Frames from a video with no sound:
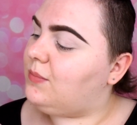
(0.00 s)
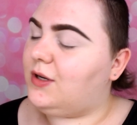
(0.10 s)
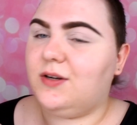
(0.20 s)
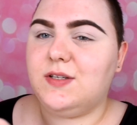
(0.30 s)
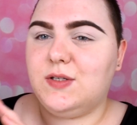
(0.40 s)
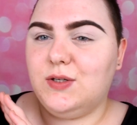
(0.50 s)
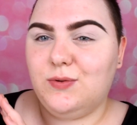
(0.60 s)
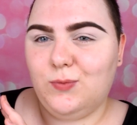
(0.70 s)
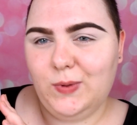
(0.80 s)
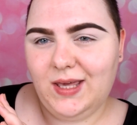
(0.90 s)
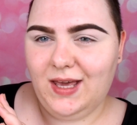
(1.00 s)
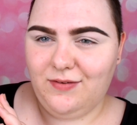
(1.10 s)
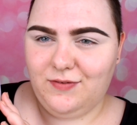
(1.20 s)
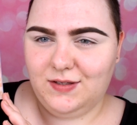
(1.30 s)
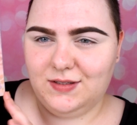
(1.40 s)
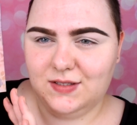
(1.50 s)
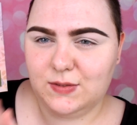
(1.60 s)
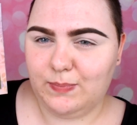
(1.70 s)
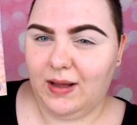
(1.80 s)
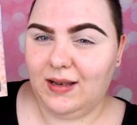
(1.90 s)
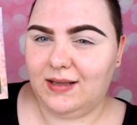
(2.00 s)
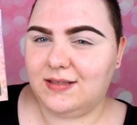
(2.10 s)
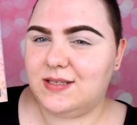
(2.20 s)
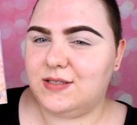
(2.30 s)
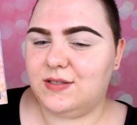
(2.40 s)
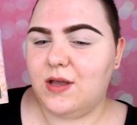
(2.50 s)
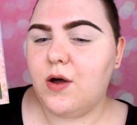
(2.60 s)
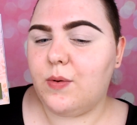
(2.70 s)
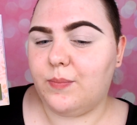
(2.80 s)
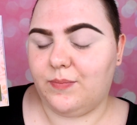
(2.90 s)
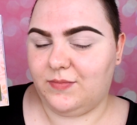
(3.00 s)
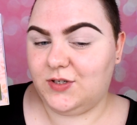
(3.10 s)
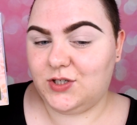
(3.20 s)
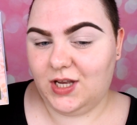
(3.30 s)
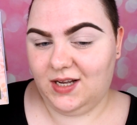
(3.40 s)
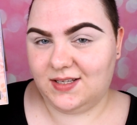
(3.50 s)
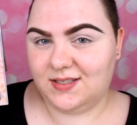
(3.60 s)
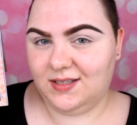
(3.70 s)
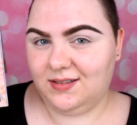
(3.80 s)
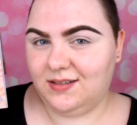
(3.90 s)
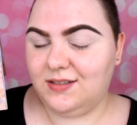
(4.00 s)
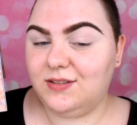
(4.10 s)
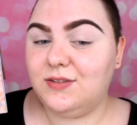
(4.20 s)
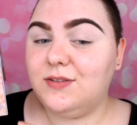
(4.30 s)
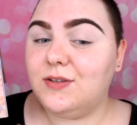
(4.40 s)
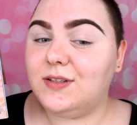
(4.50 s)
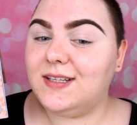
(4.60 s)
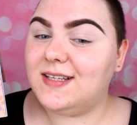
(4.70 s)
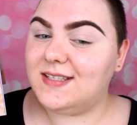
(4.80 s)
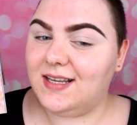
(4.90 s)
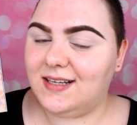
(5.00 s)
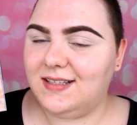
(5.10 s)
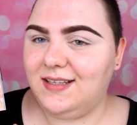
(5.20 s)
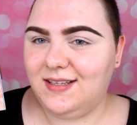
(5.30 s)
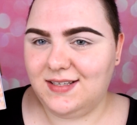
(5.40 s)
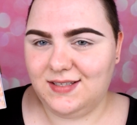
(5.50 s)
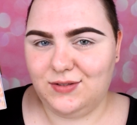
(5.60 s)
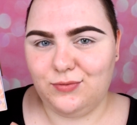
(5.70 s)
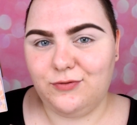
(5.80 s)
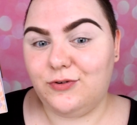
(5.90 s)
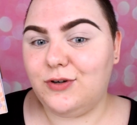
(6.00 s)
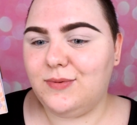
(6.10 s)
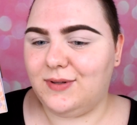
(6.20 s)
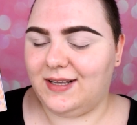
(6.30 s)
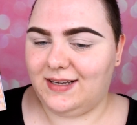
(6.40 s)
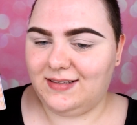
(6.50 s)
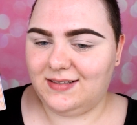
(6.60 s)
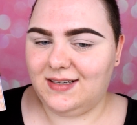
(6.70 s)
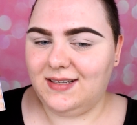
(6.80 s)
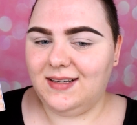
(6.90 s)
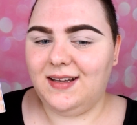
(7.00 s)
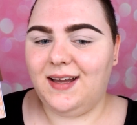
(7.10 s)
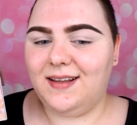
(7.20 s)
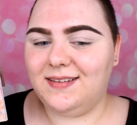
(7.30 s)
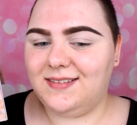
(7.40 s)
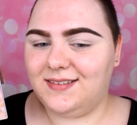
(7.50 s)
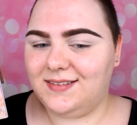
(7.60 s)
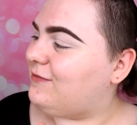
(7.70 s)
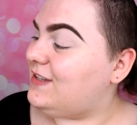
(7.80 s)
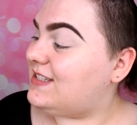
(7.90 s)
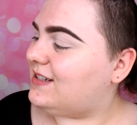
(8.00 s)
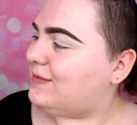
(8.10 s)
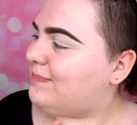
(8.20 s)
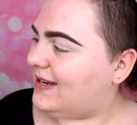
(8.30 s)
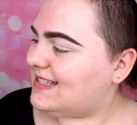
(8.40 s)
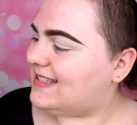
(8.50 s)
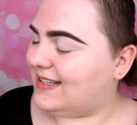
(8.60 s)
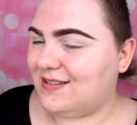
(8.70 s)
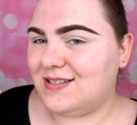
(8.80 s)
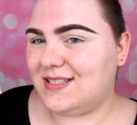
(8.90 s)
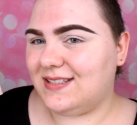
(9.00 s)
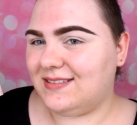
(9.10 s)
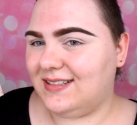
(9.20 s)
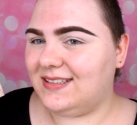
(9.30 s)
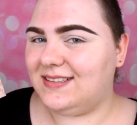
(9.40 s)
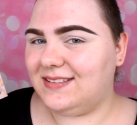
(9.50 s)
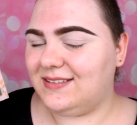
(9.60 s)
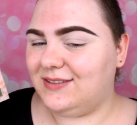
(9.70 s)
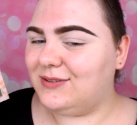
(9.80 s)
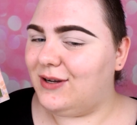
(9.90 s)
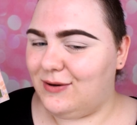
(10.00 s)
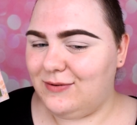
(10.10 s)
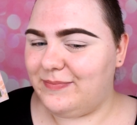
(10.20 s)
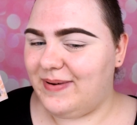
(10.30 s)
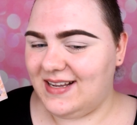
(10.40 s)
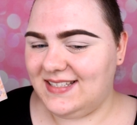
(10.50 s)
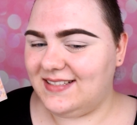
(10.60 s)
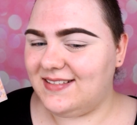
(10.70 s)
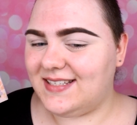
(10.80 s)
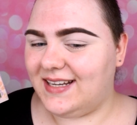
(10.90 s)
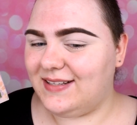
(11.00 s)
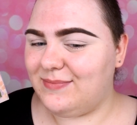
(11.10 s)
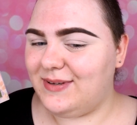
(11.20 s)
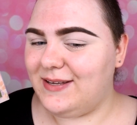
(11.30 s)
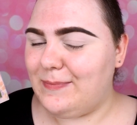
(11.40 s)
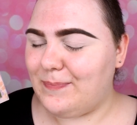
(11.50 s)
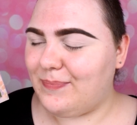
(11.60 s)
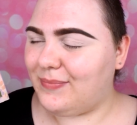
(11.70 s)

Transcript: because we have in this palette some shades that are not exactly easy to formulate, and these are pastels that, you know, pastels can be